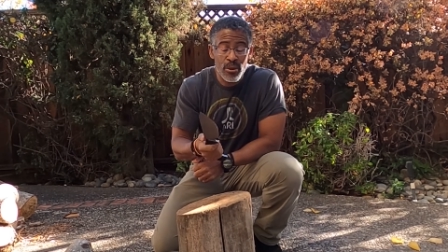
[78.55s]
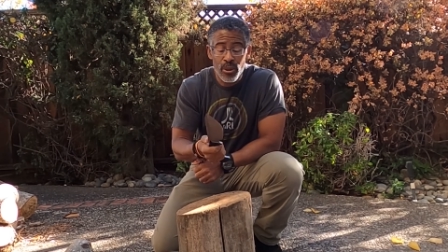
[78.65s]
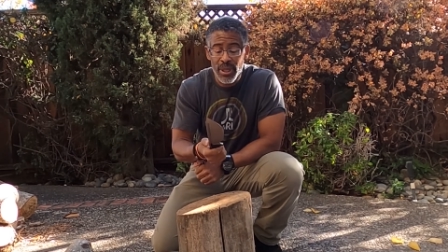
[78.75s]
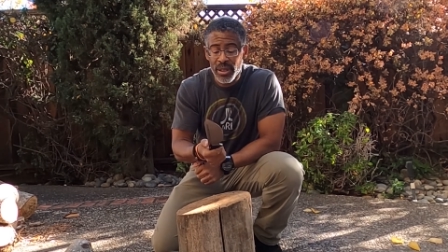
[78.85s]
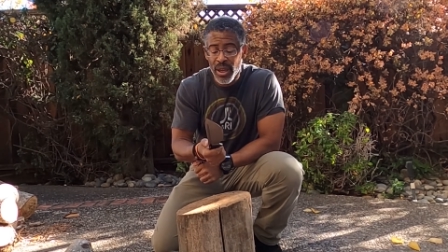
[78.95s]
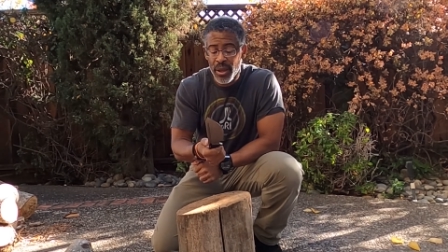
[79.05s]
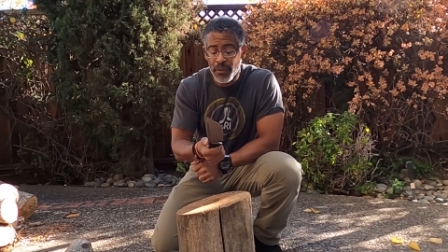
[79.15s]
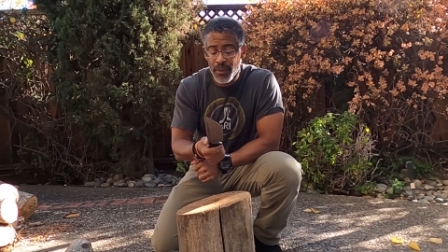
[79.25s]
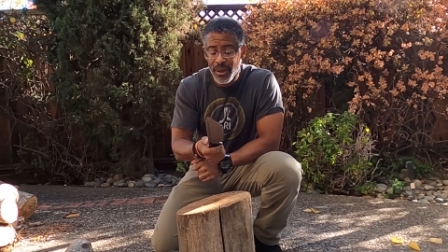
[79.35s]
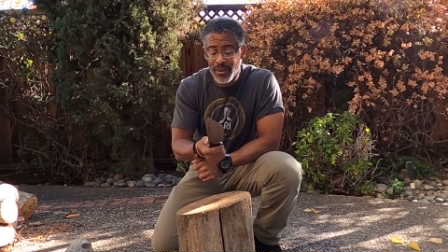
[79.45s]
looking
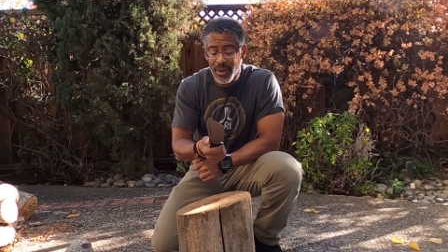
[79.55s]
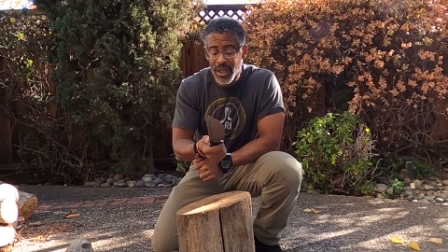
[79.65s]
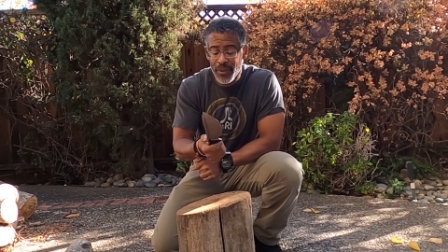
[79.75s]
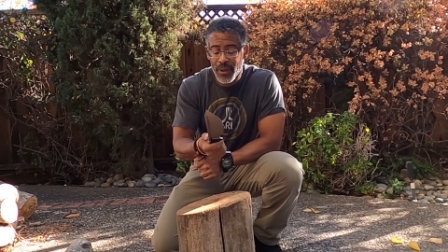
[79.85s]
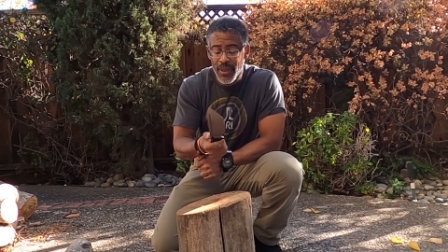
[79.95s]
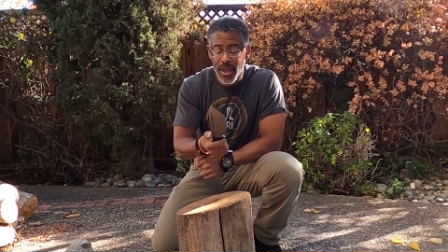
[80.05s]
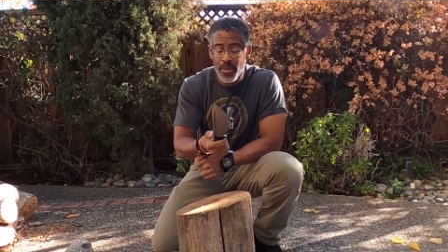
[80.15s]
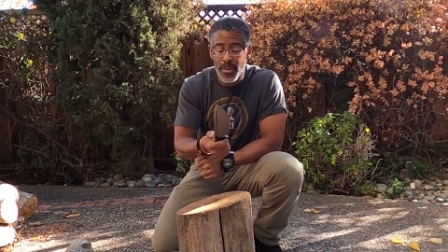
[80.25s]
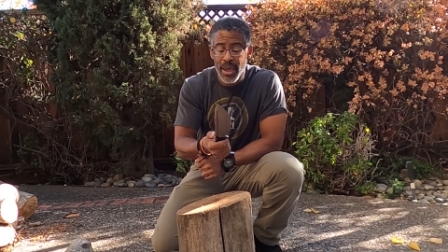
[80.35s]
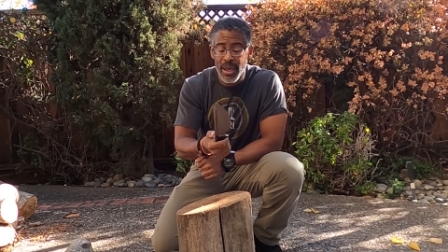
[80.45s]
knife, and I think
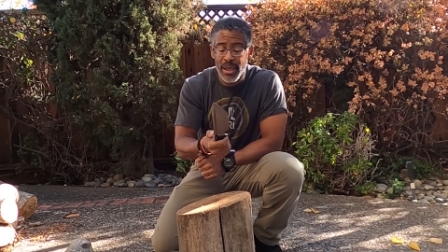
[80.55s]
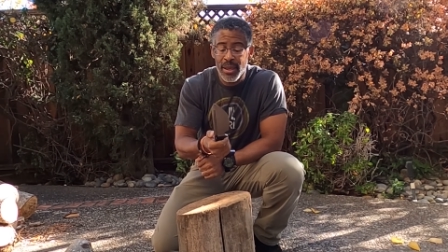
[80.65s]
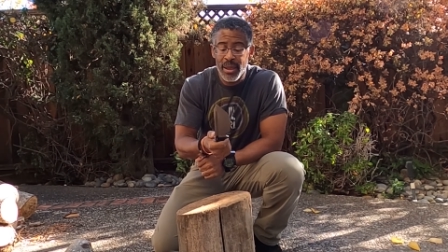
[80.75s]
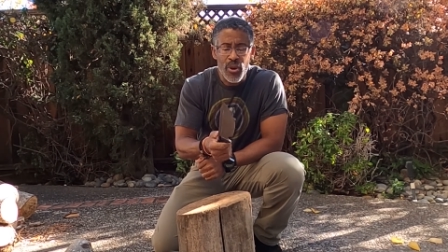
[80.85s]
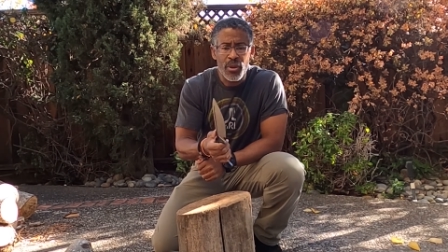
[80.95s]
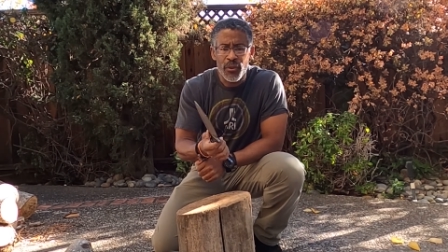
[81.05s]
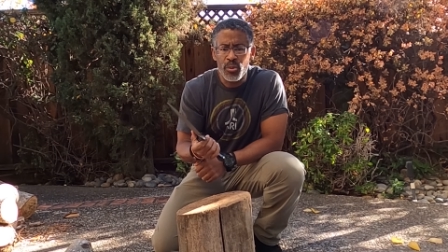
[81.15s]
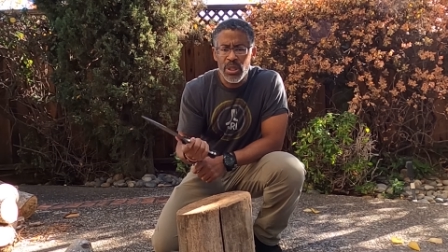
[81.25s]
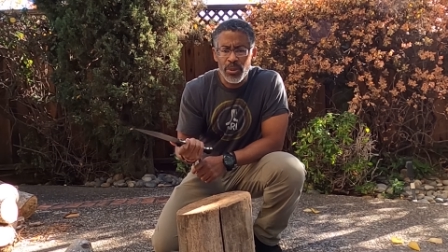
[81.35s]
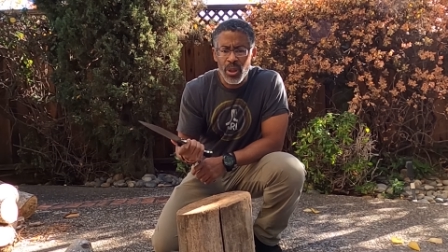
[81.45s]
that may turn a
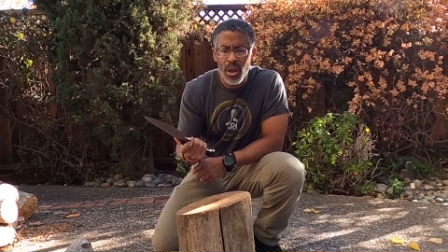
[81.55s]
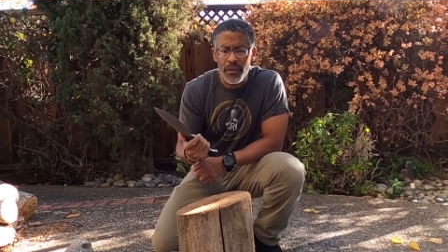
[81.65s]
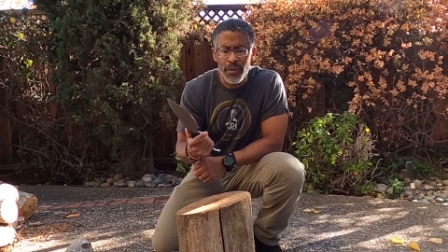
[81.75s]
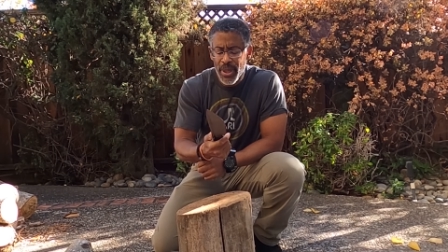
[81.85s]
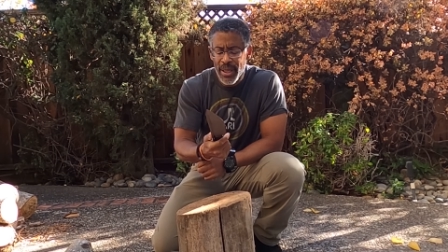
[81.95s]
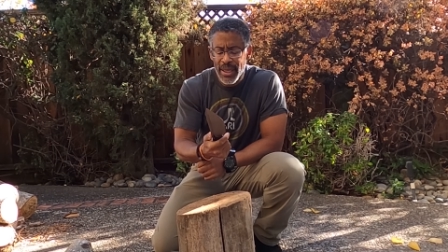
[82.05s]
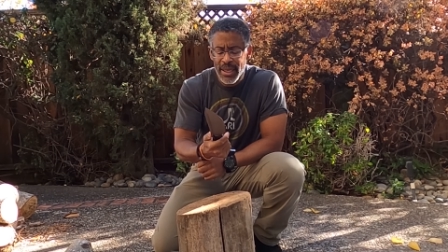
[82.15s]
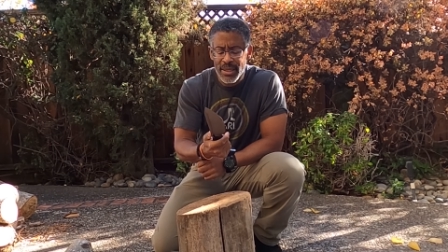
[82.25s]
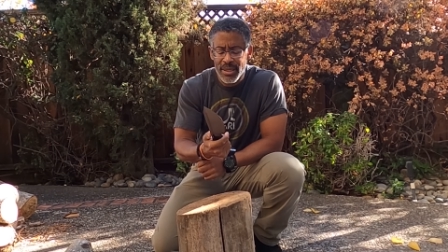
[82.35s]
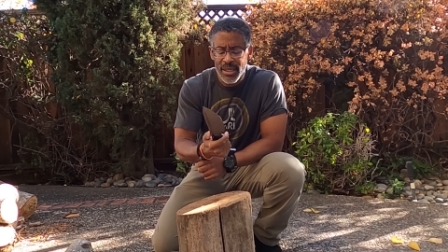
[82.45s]
few people off,
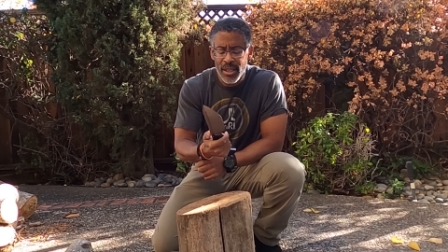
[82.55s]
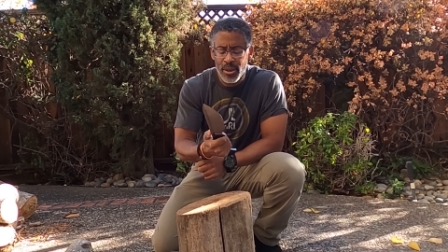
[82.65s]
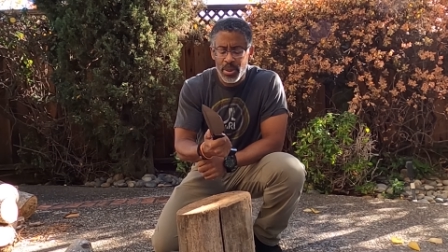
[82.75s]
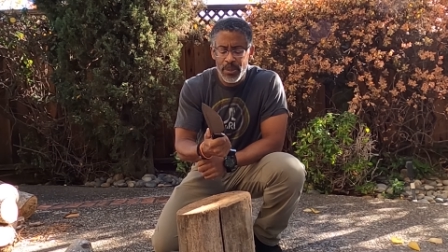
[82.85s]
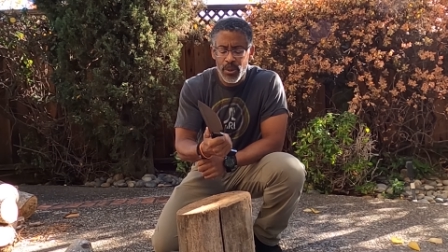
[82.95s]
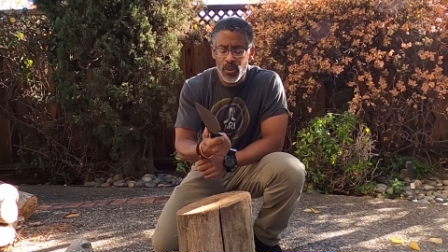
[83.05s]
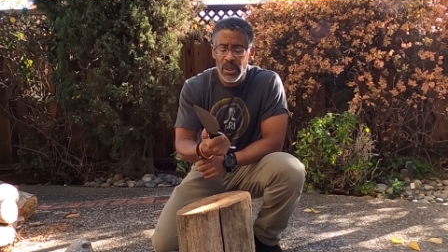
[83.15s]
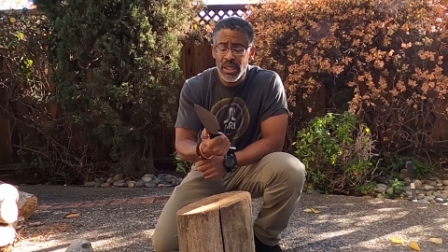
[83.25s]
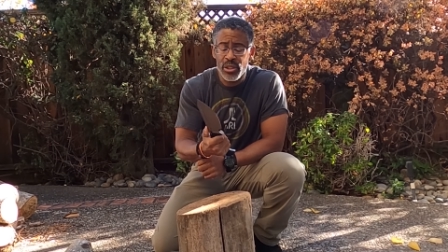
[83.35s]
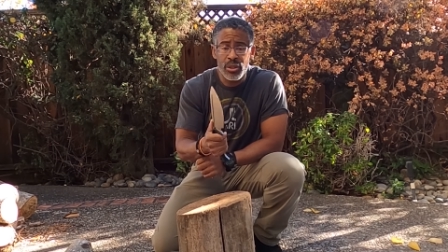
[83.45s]
but you know, people
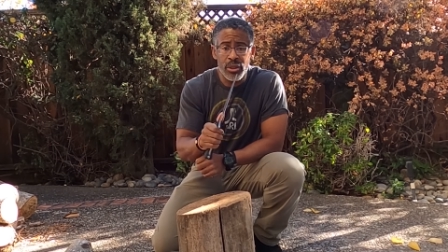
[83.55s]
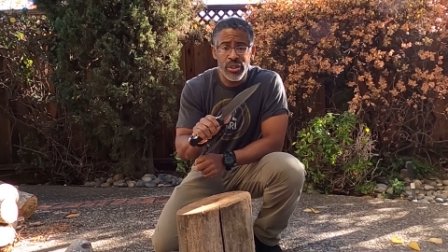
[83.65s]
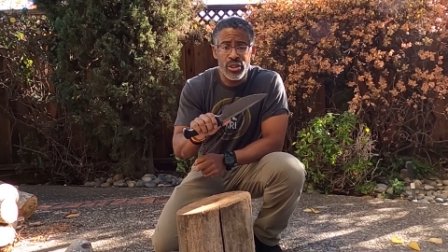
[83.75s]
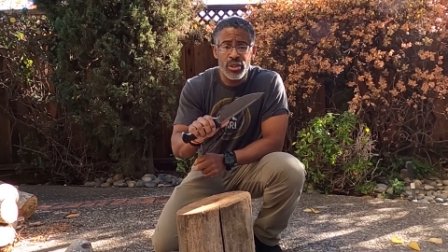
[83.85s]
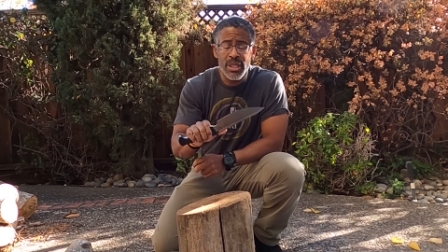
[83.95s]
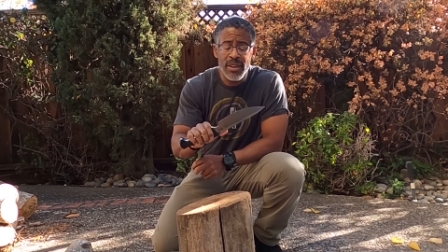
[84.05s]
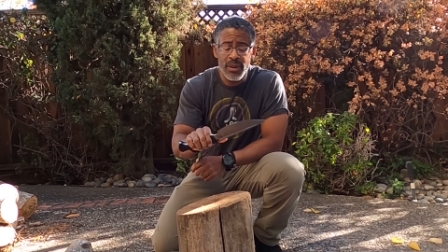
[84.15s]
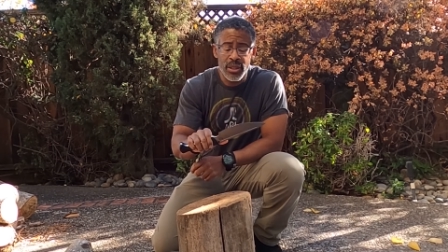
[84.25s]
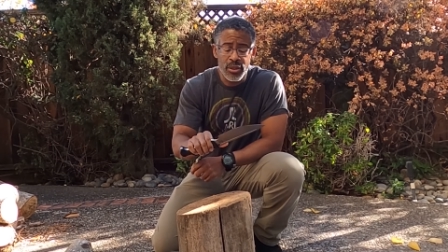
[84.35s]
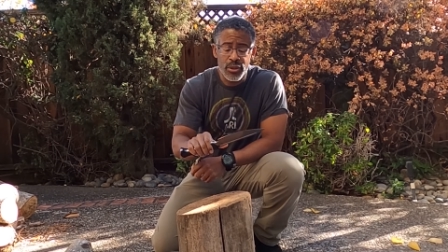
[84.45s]
really should give
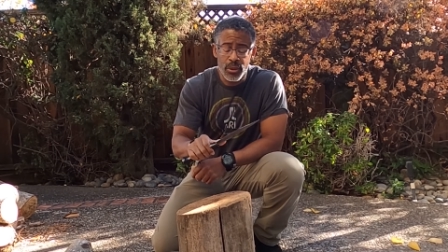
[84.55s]
it its